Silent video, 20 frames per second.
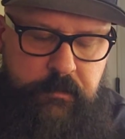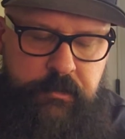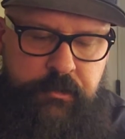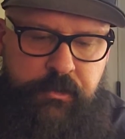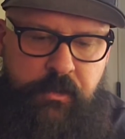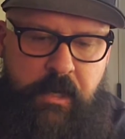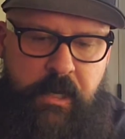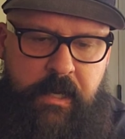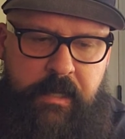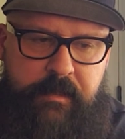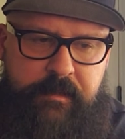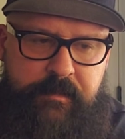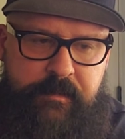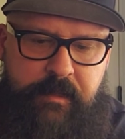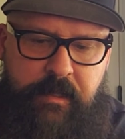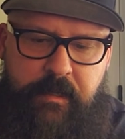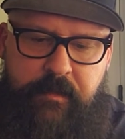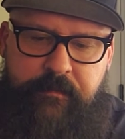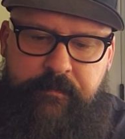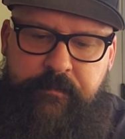trying
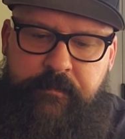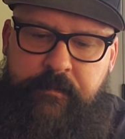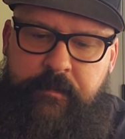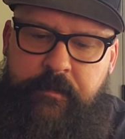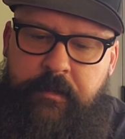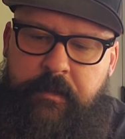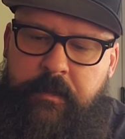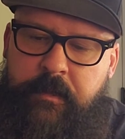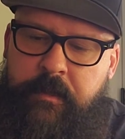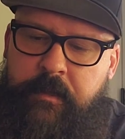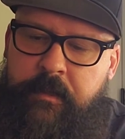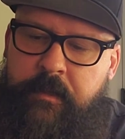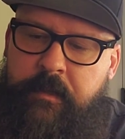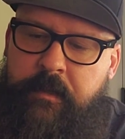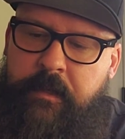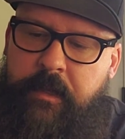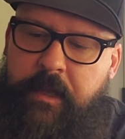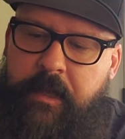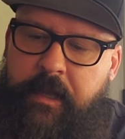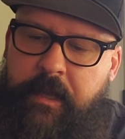stuff
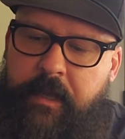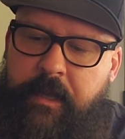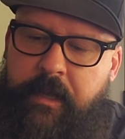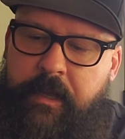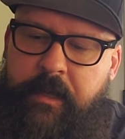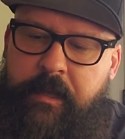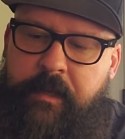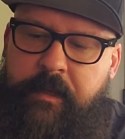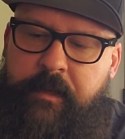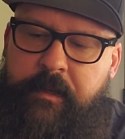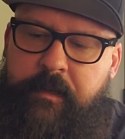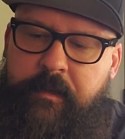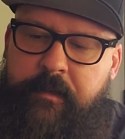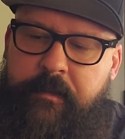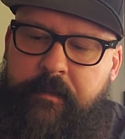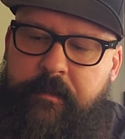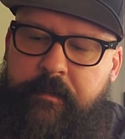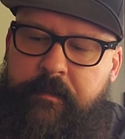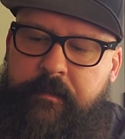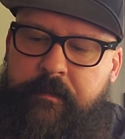and
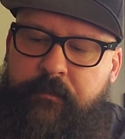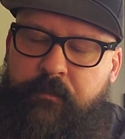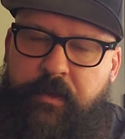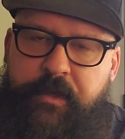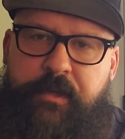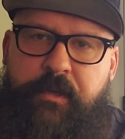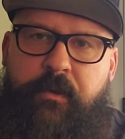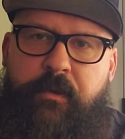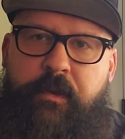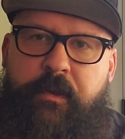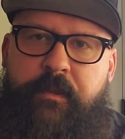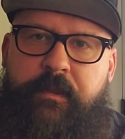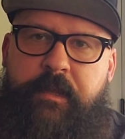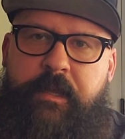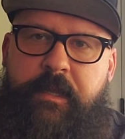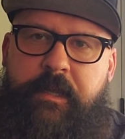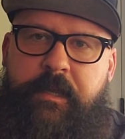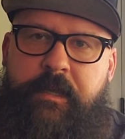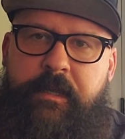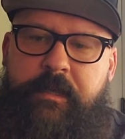returning
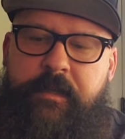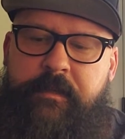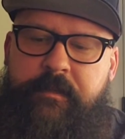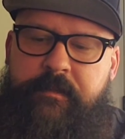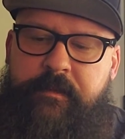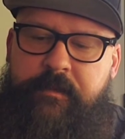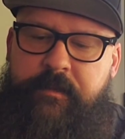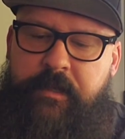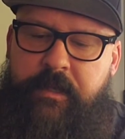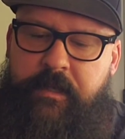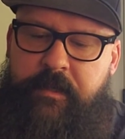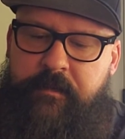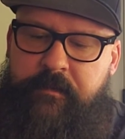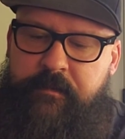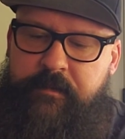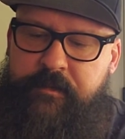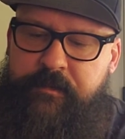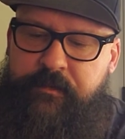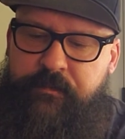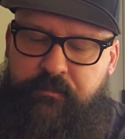things and then
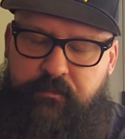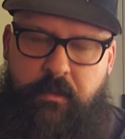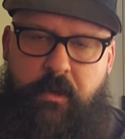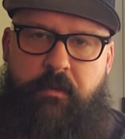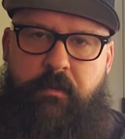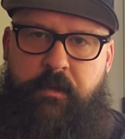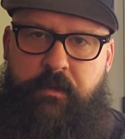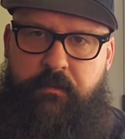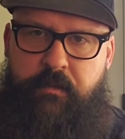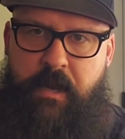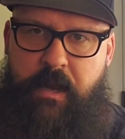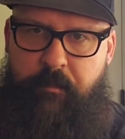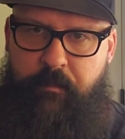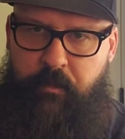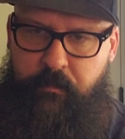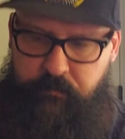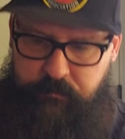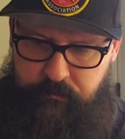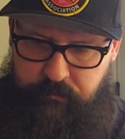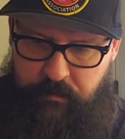just throwing
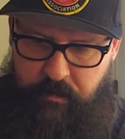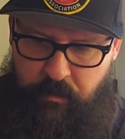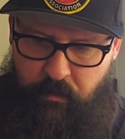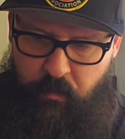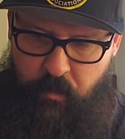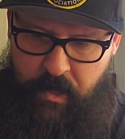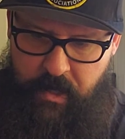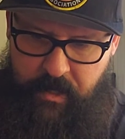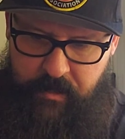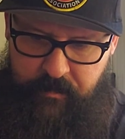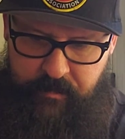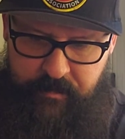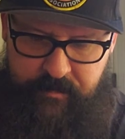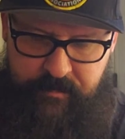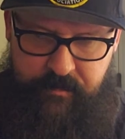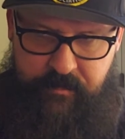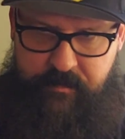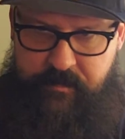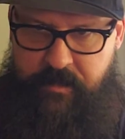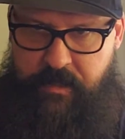crap away that's
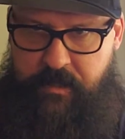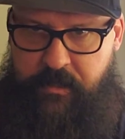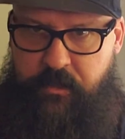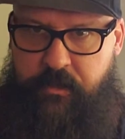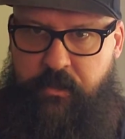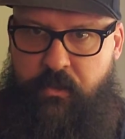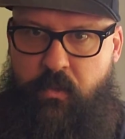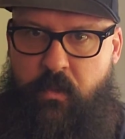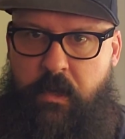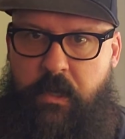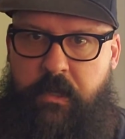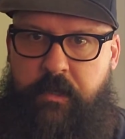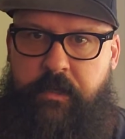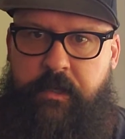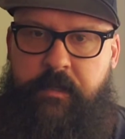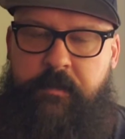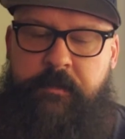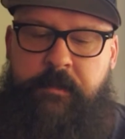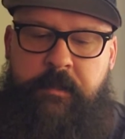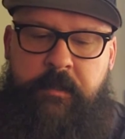just not good quality.